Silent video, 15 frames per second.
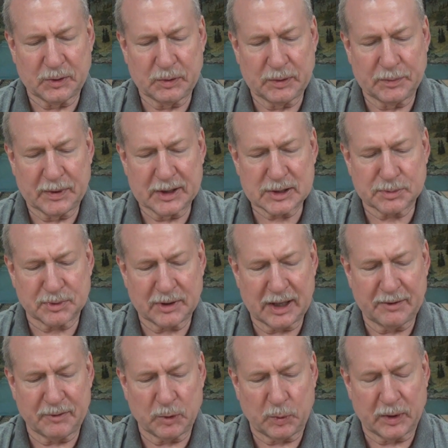and we must
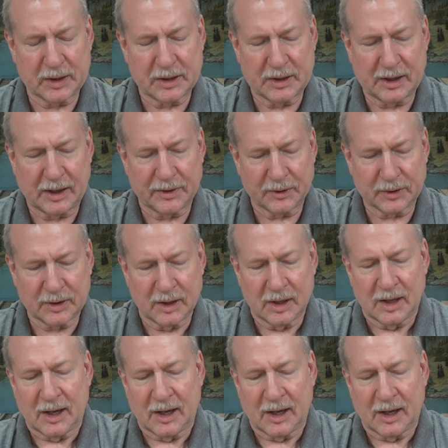pray for one another.